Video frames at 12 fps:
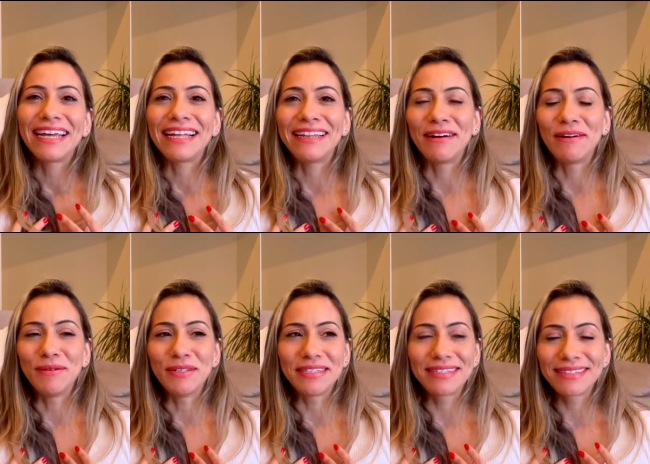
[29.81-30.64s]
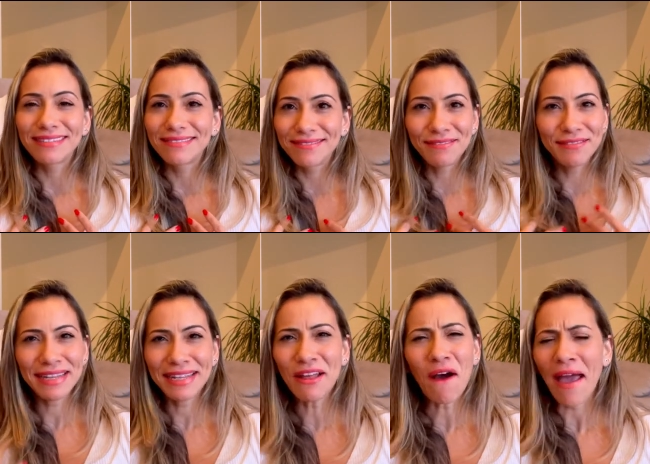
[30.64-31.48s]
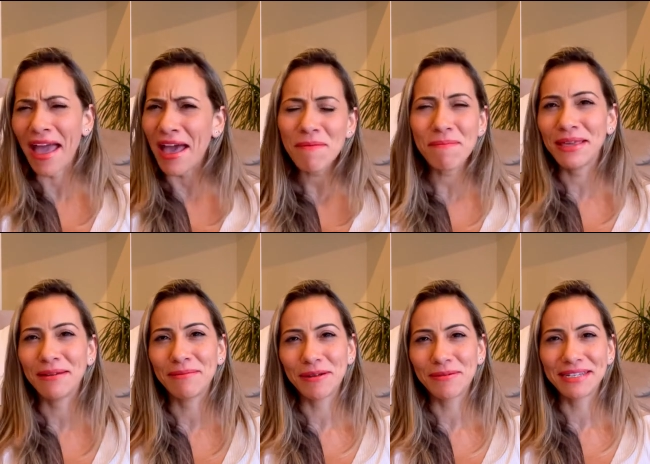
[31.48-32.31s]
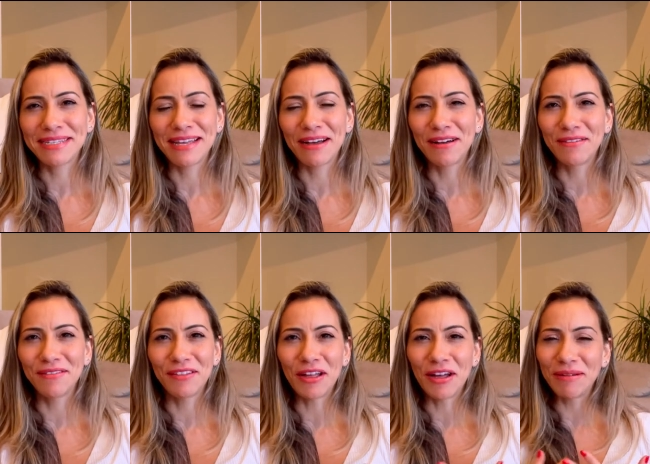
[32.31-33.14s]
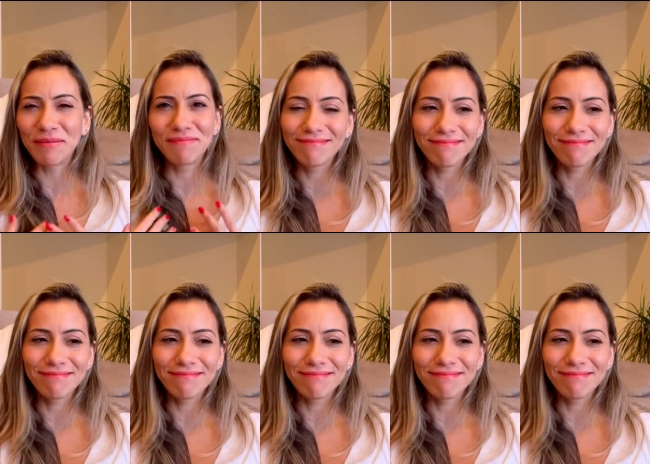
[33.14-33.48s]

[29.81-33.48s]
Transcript: and I was really not happy about myself, not